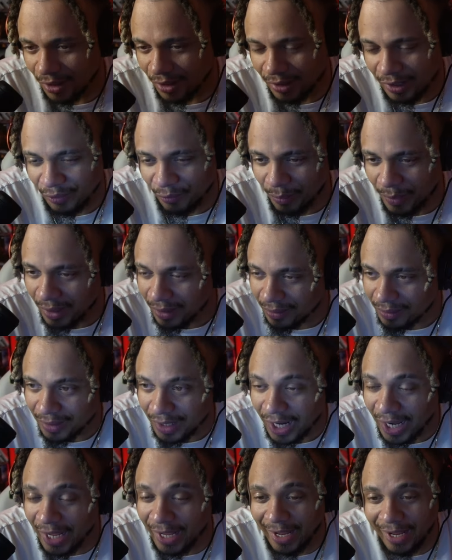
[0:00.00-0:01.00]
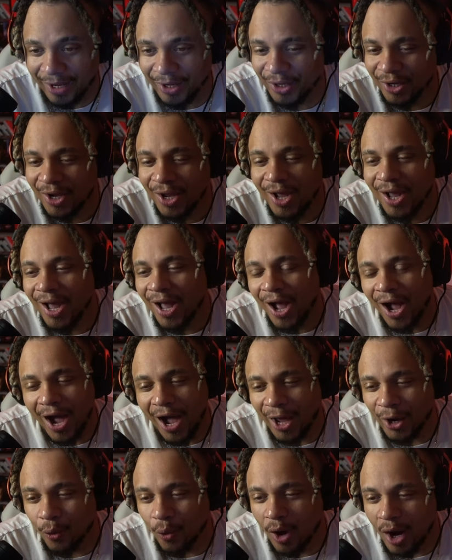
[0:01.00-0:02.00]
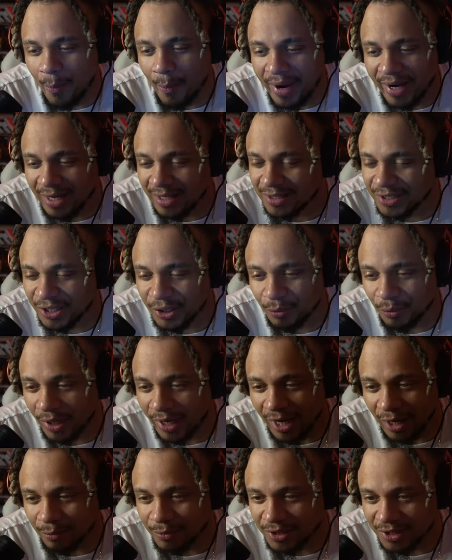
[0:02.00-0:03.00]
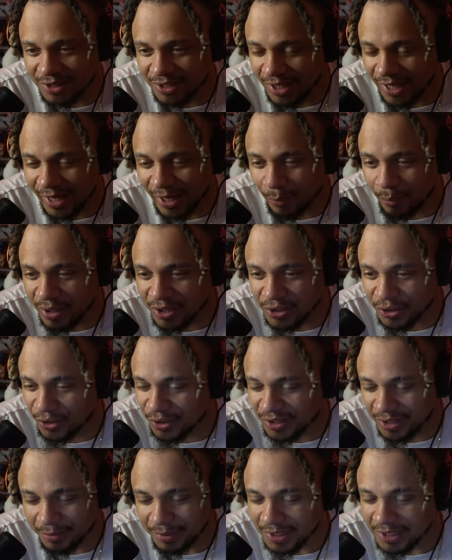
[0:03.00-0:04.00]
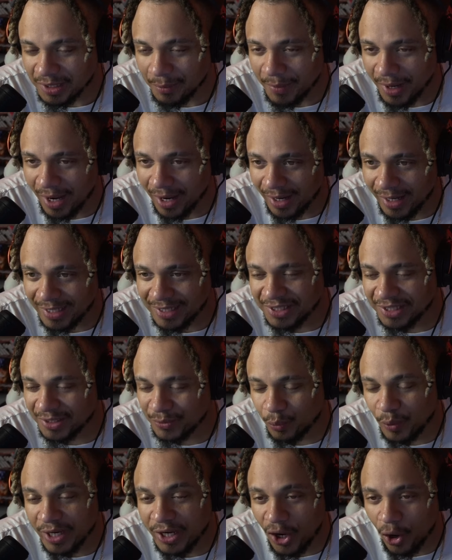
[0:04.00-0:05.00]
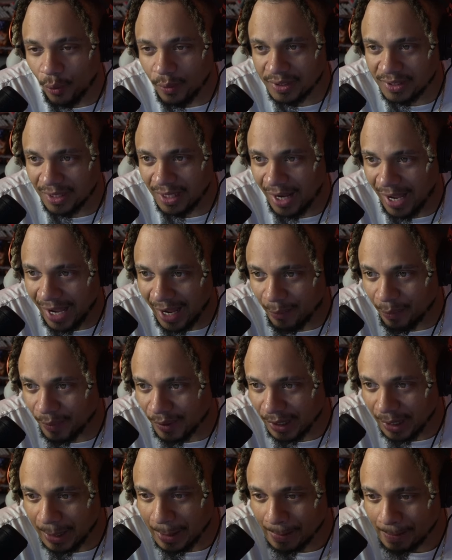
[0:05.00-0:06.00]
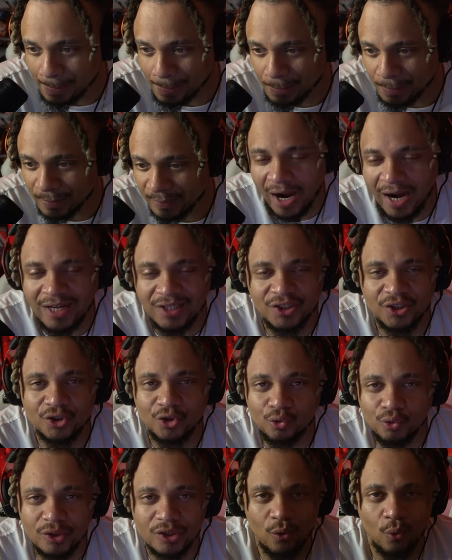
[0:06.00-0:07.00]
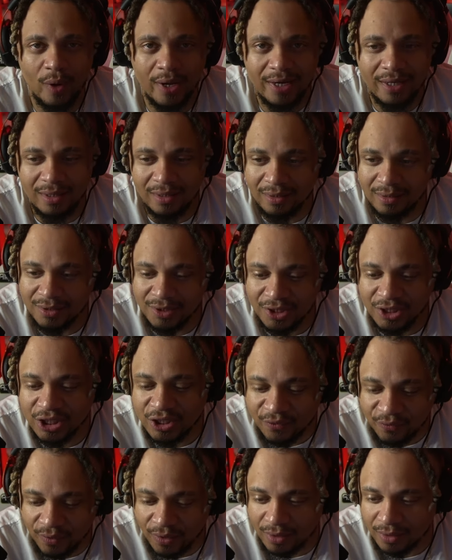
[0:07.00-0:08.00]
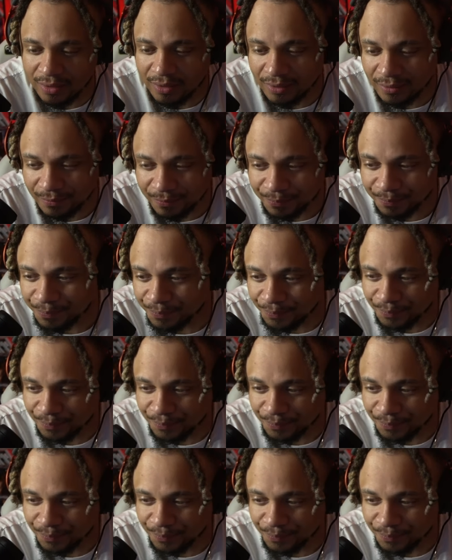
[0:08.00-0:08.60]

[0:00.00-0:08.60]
right, never mind. I don't want to make it seem like I'm just like bitching or something, because I'm not. It's just we know what's gonna happen. Her eyes are too squinted. She's f***ed.